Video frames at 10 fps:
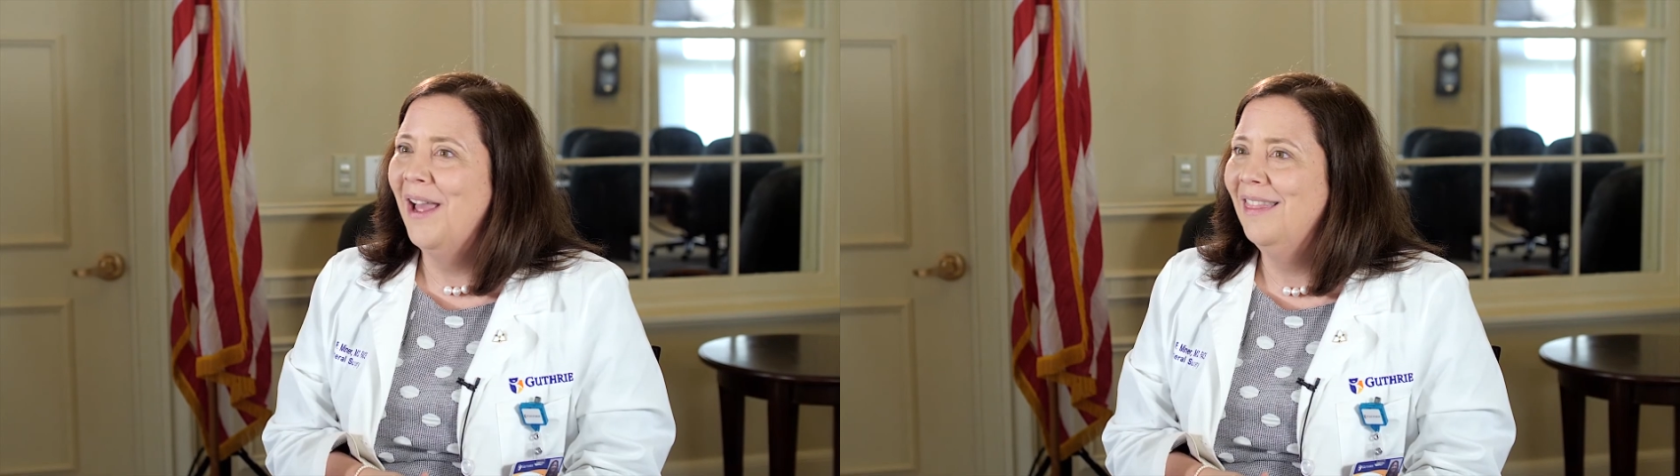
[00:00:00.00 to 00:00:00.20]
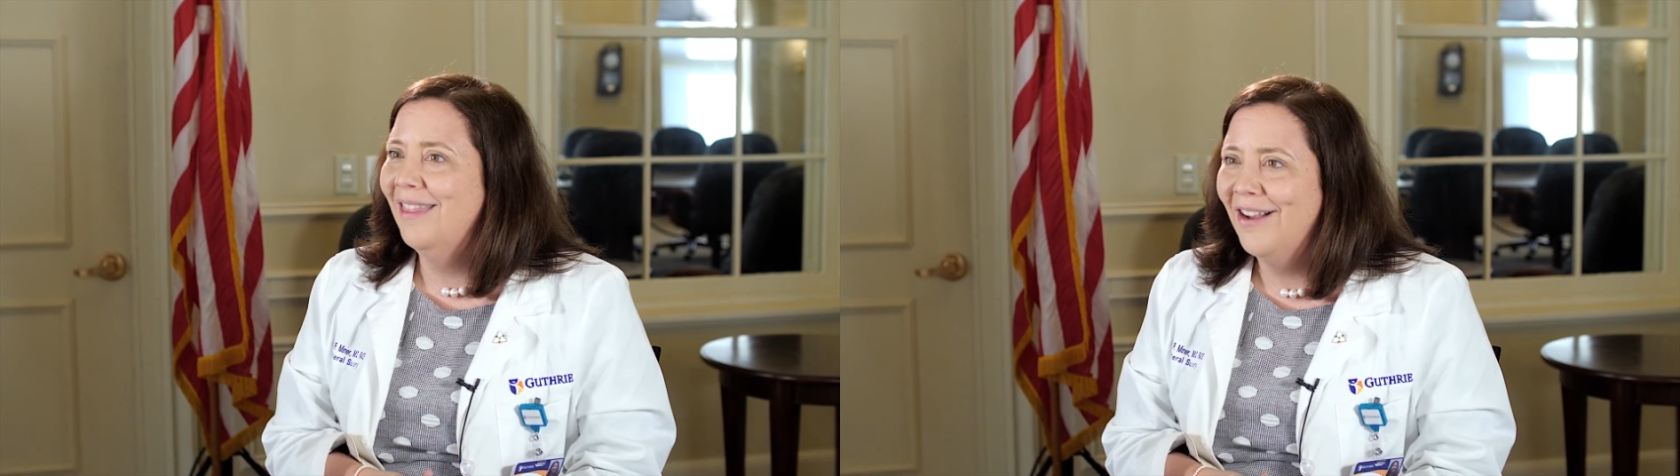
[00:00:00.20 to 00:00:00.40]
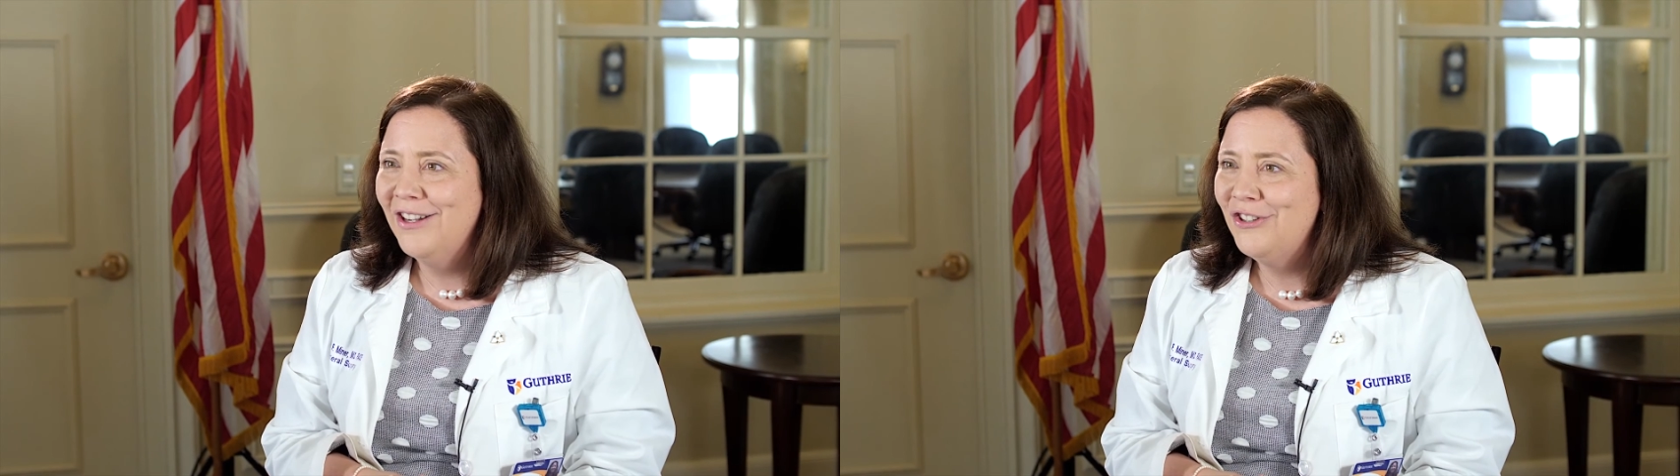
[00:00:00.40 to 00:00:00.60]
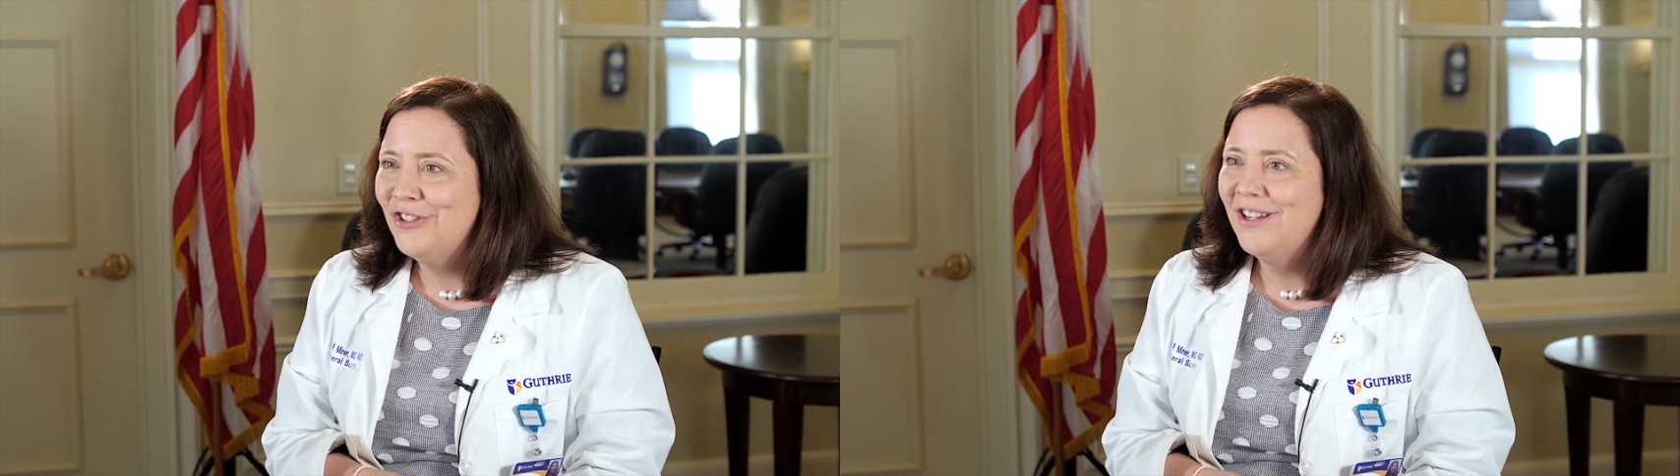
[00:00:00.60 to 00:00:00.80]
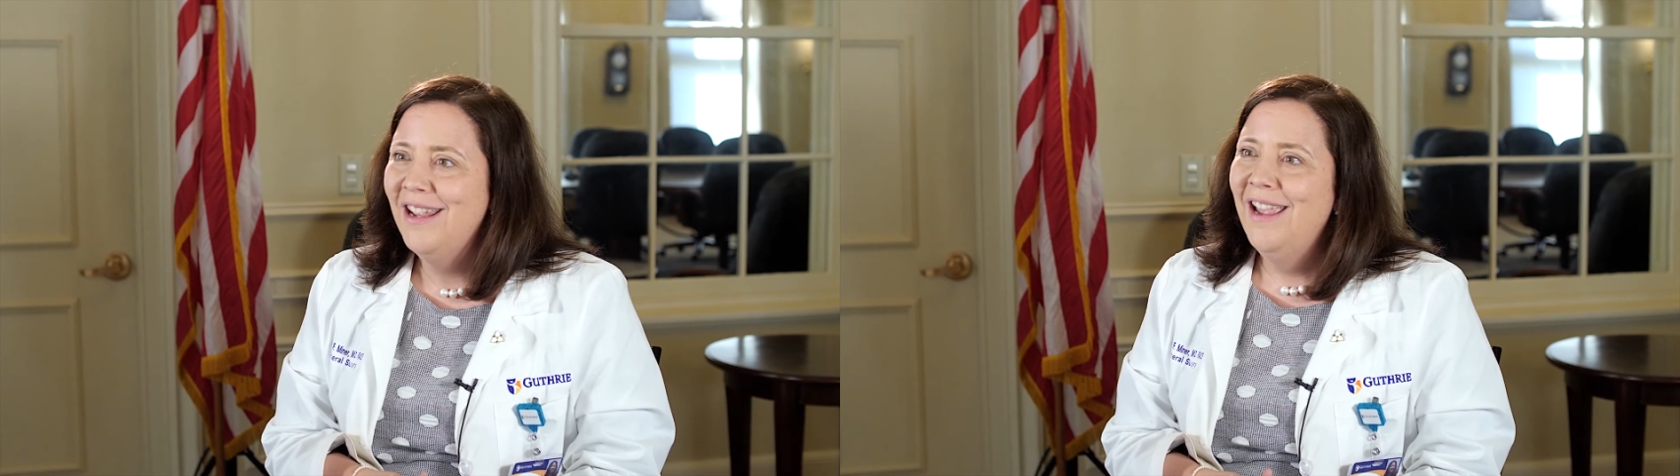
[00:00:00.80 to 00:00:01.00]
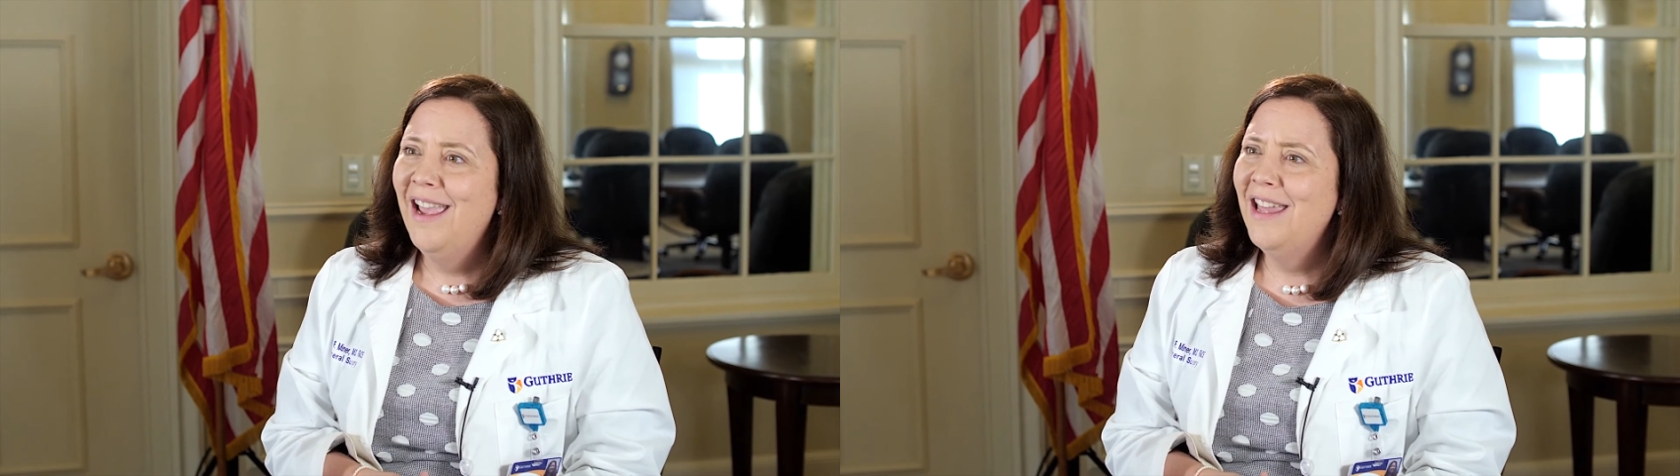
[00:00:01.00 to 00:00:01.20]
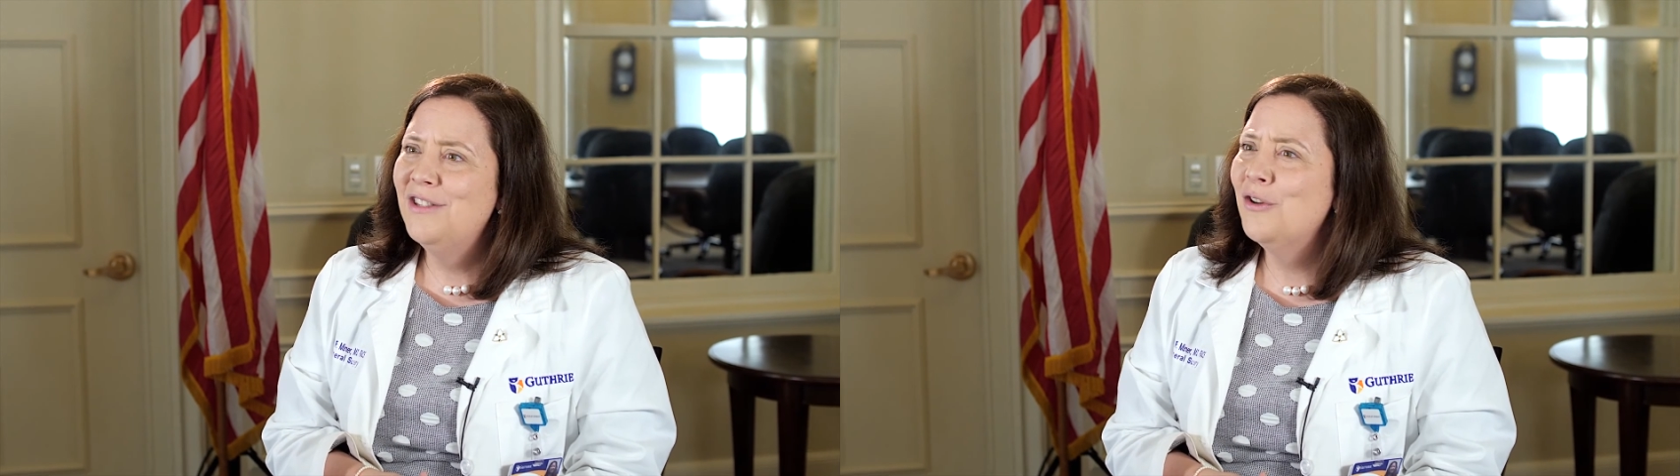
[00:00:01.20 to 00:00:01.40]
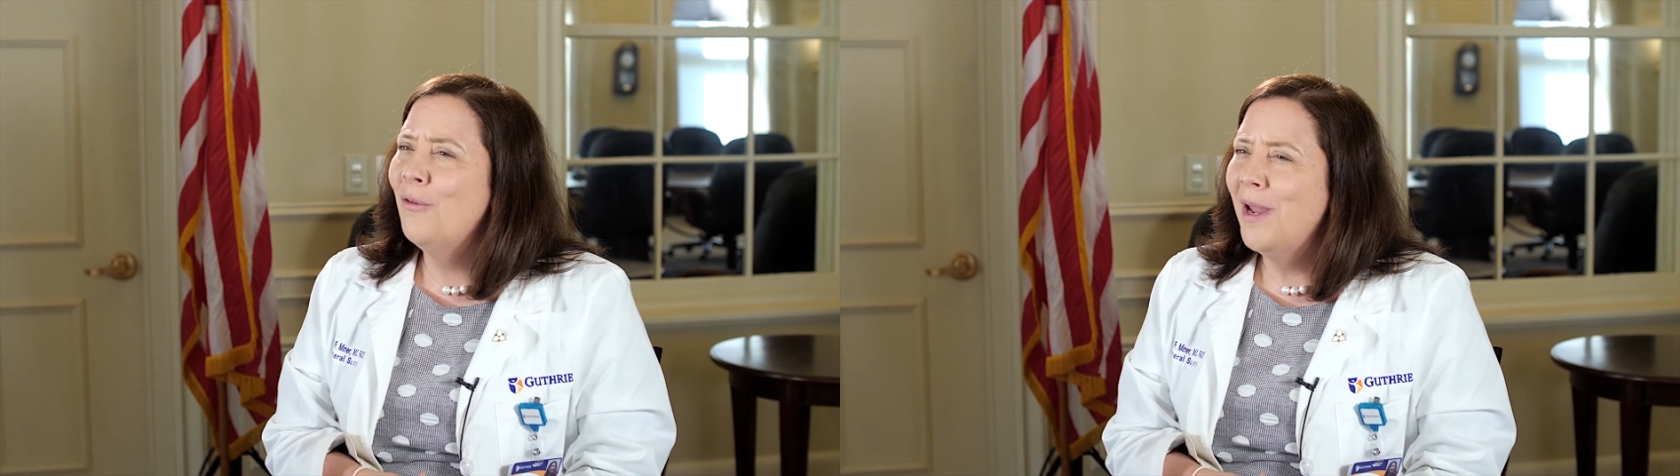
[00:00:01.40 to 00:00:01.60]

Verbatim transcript: by lunch. And it's a